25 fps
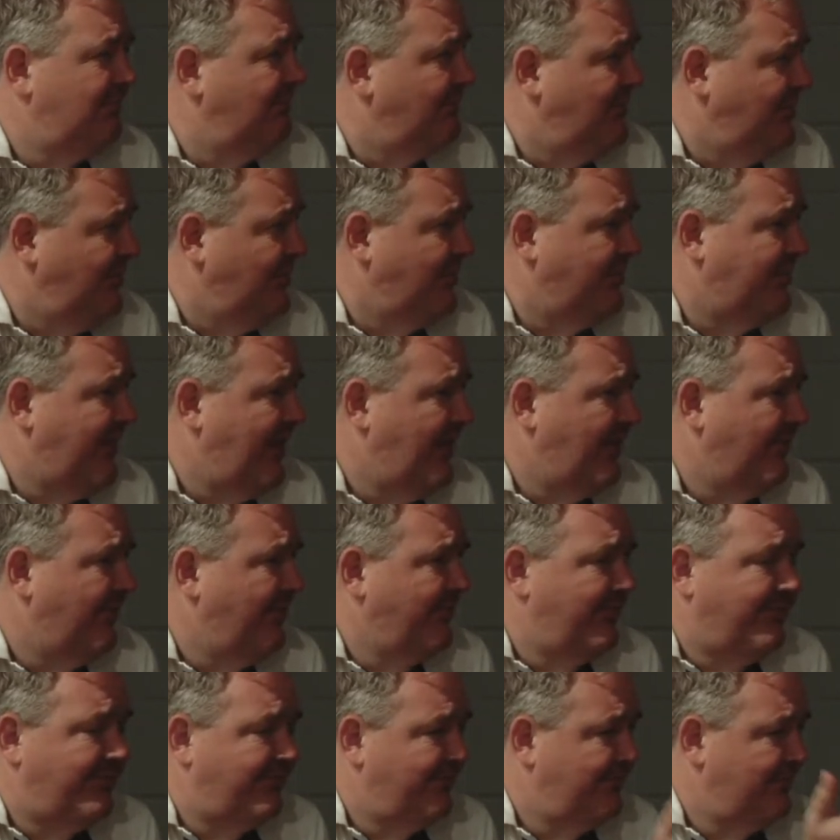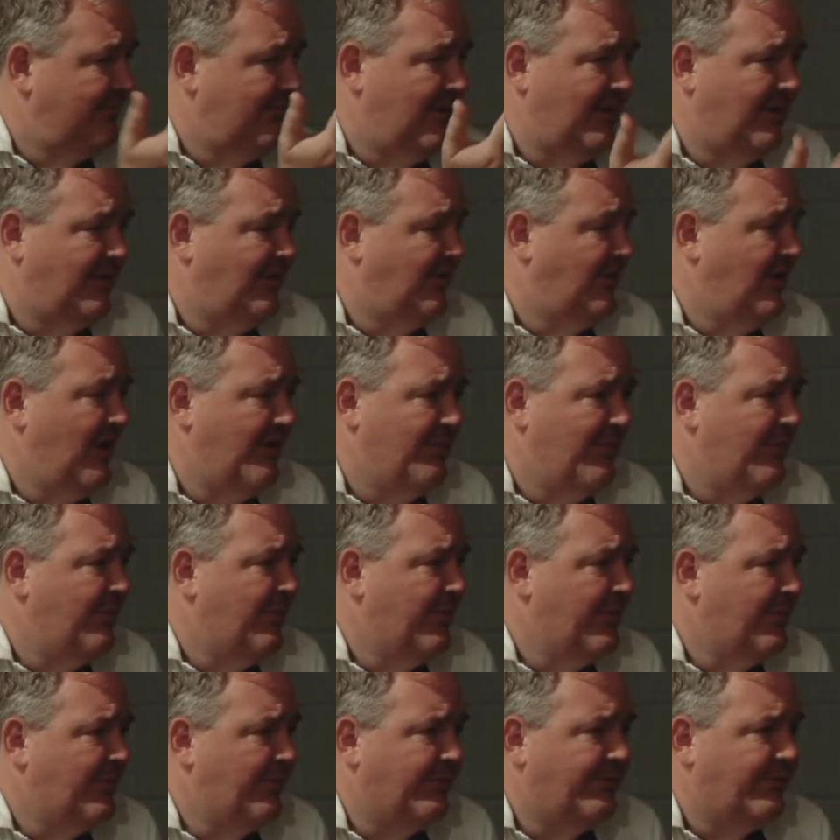yourself. I can't remember
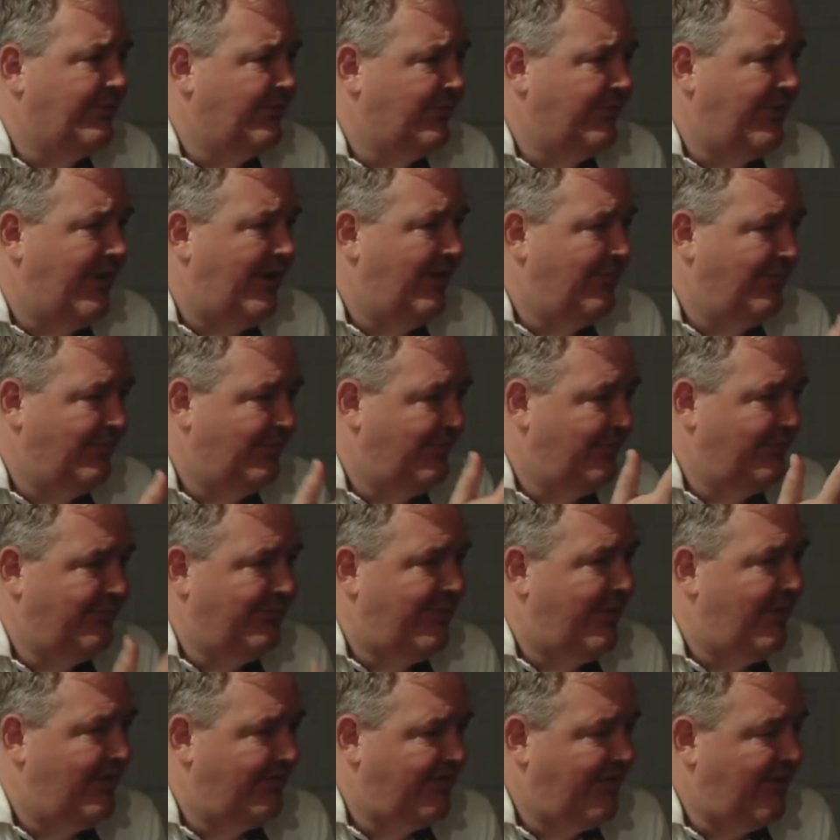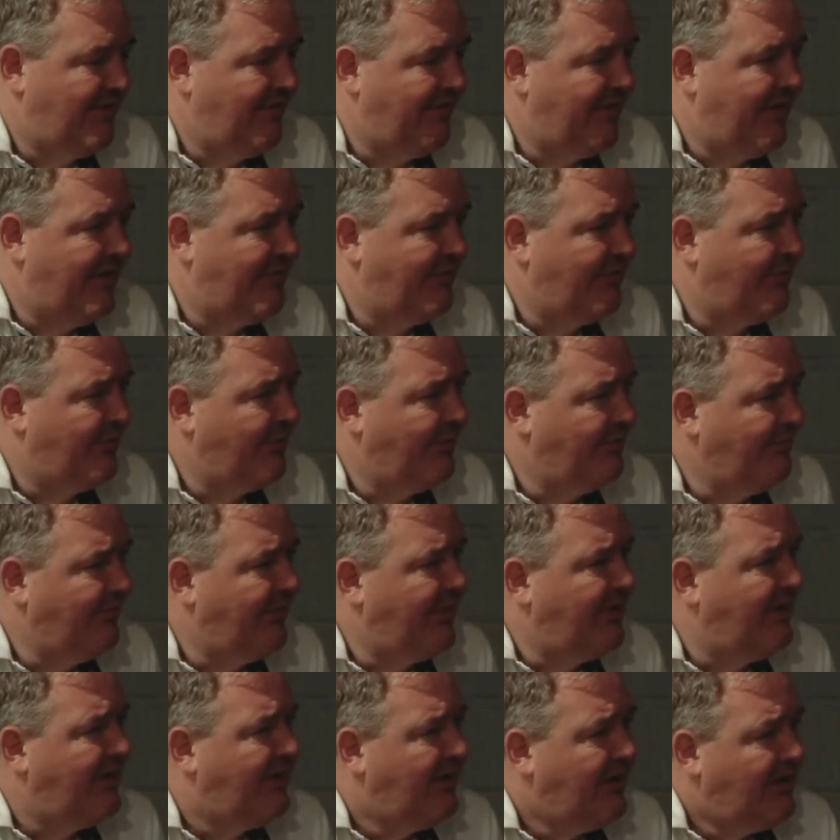whether you were full-time or part-time at that point,
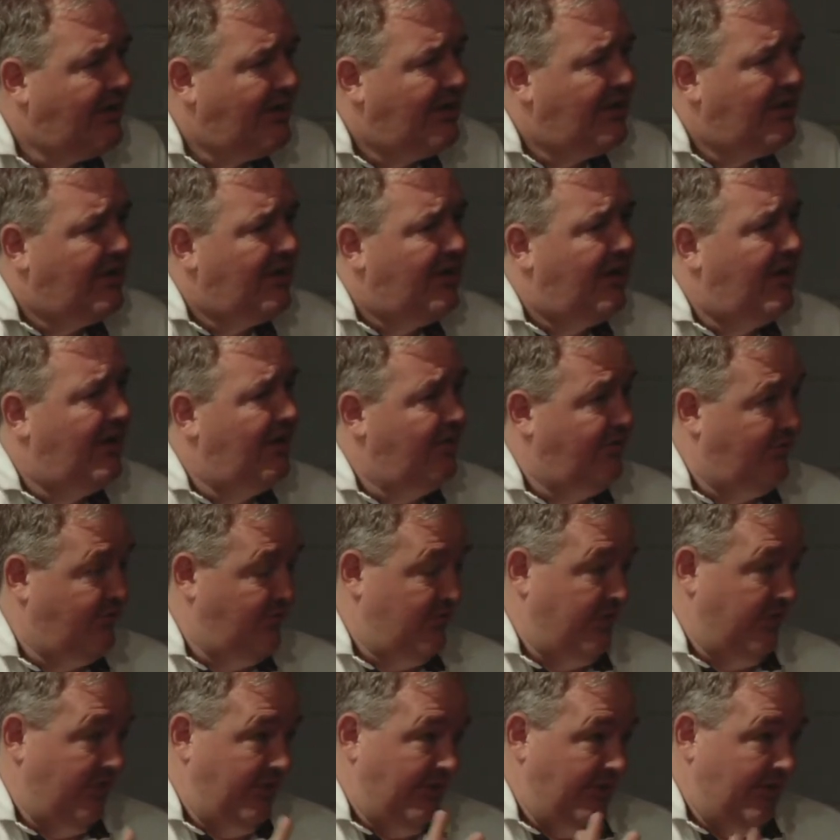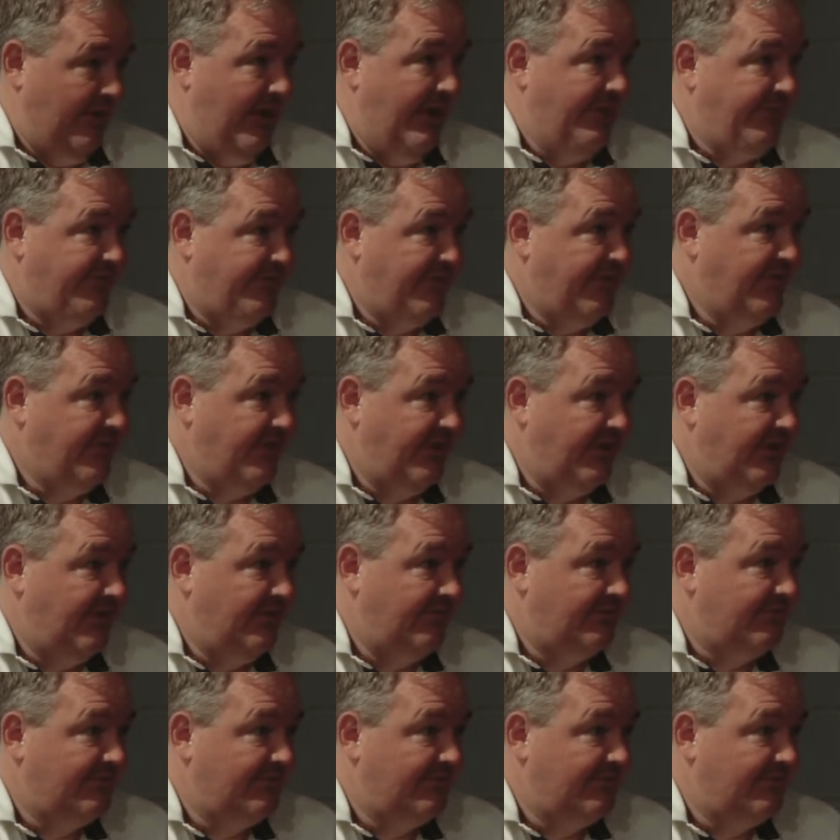but life's busy.